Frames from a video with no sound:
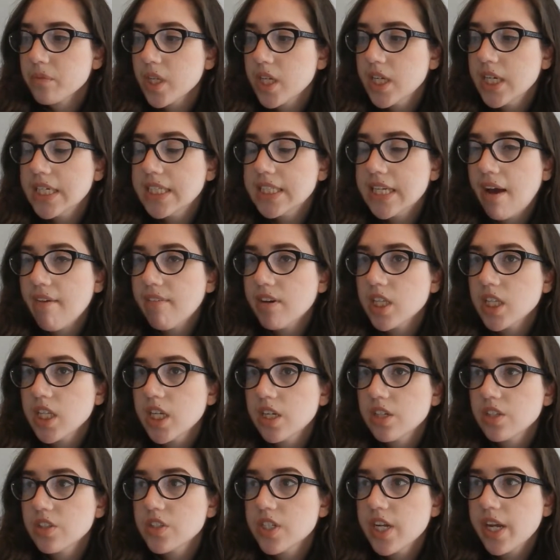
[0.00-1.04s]
I definitely
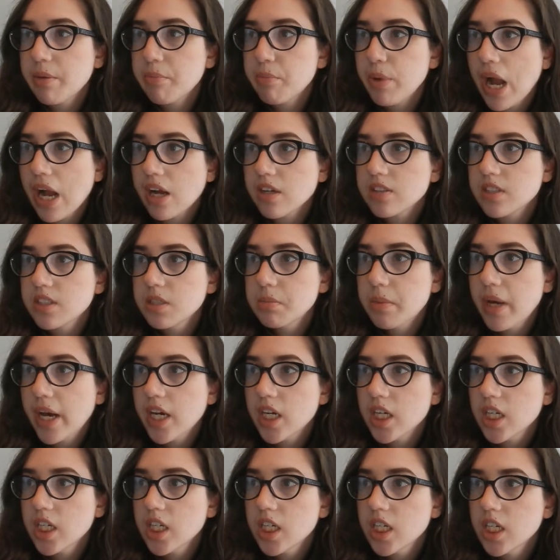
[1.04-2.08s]
understand Brexit
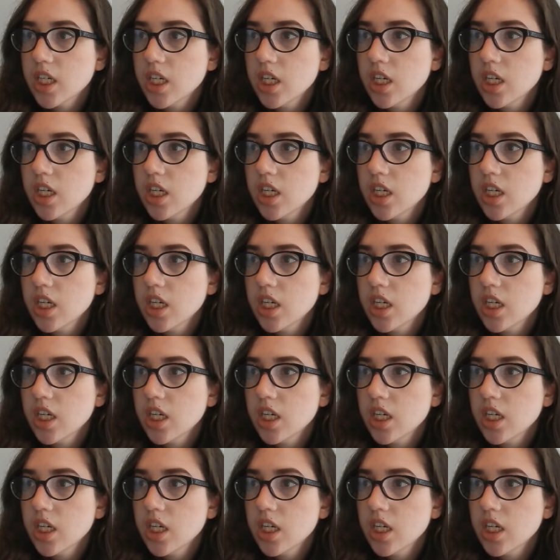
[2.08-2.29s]
better.